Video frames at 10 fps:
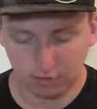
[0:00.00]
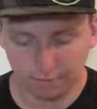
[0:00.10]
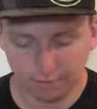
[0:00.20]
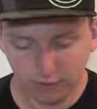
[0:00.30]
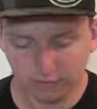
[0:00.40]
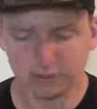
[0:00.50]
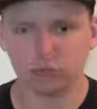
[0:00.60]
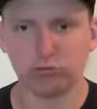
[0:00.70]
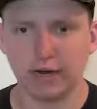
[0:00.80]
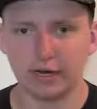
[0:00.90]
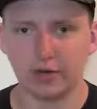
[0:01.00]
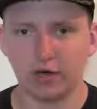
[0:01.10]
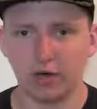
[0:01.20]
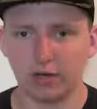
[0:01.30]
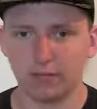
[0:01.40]
The film is great,
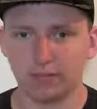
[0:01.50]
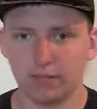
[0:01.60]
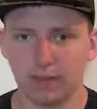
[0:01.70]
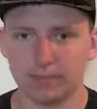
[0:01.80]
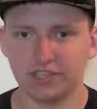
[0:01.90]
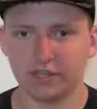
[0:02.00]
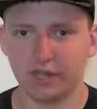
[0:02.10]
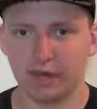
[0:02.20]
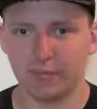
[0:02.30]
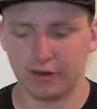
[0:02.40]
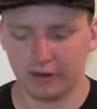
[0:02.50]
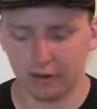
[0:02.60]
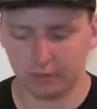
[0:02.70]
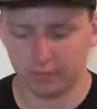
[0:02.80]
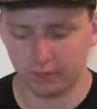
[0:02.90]
you know what? I'm just gonna kind of break
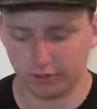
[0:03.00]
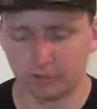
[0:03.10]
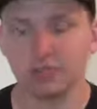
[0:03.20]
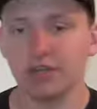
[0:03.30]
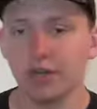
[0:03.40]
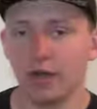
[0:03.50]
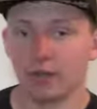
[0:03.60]
it up into parts.